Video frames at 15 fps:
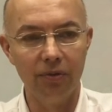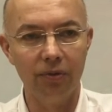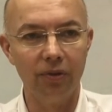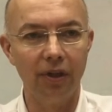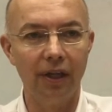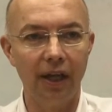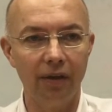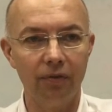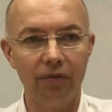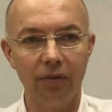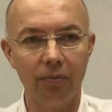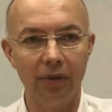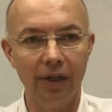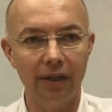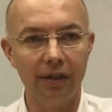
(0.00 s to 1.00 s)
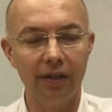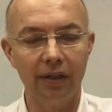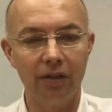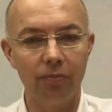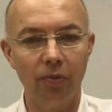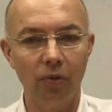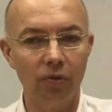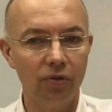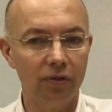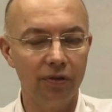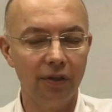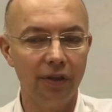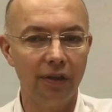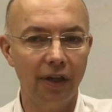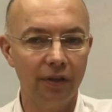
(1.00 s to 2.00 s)
you can have some air exposure
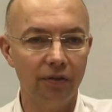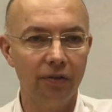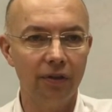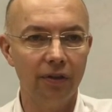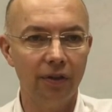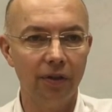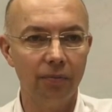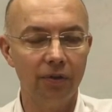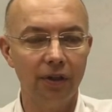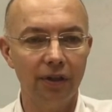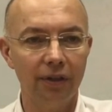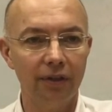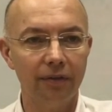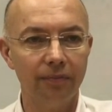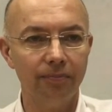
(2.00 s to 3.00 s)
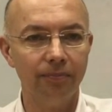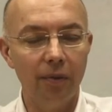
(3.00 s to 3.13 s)
and nitrogen uptake there.